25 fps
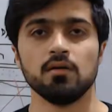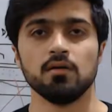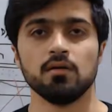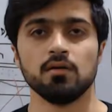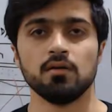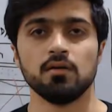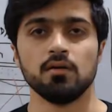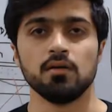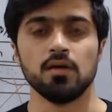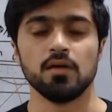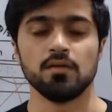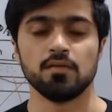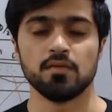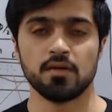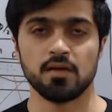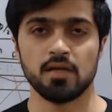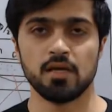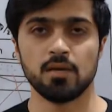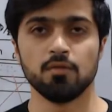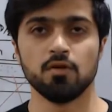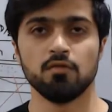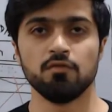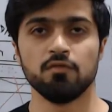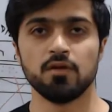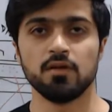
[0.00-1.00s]
In the name
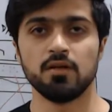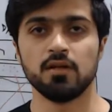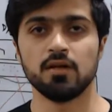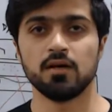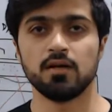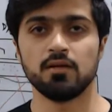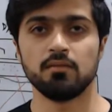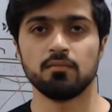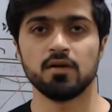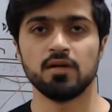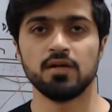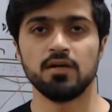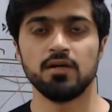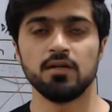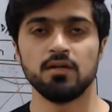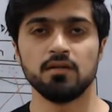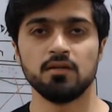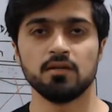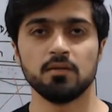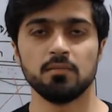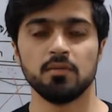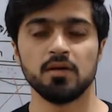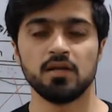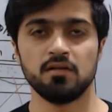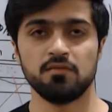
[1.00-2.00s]
of Allah Almighty, the
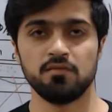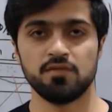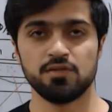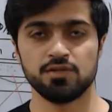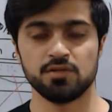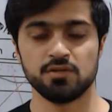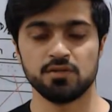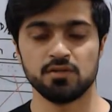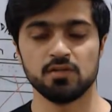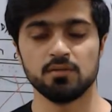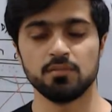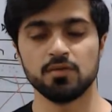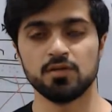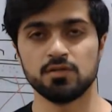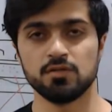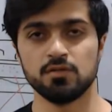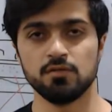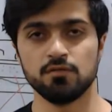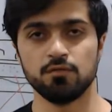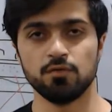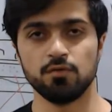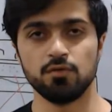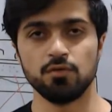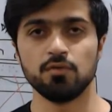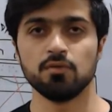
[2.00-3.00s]
Beneficent, the
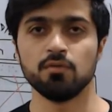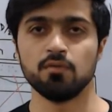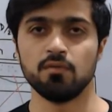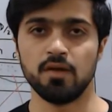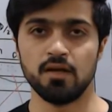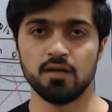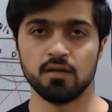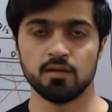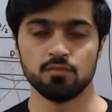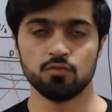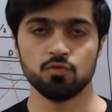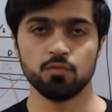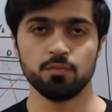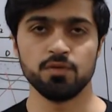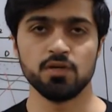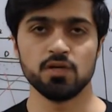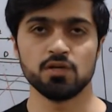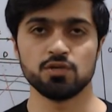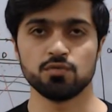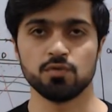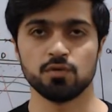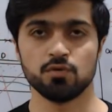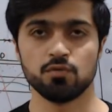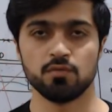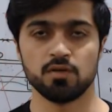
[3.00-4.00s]
Merciful, welcome to PH
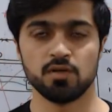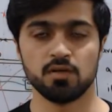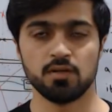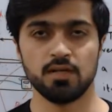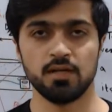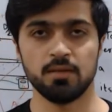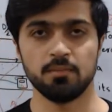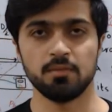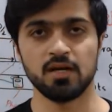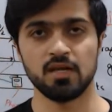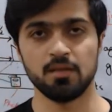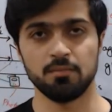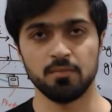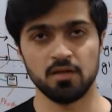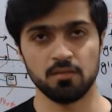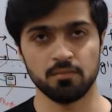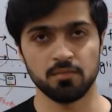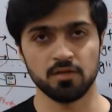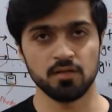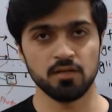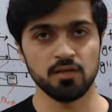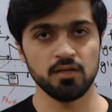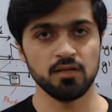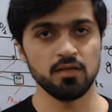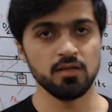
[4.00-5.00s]
101 Lab. I am Ahmad
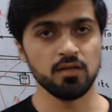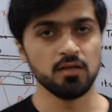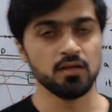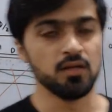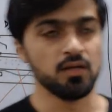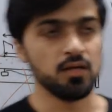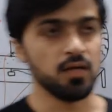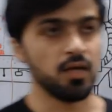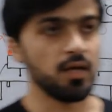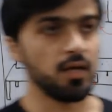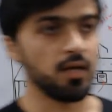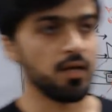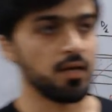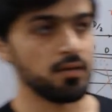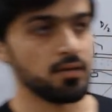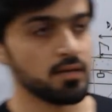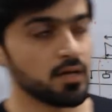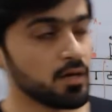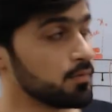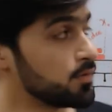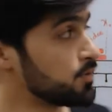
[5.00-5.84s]
Ali, and our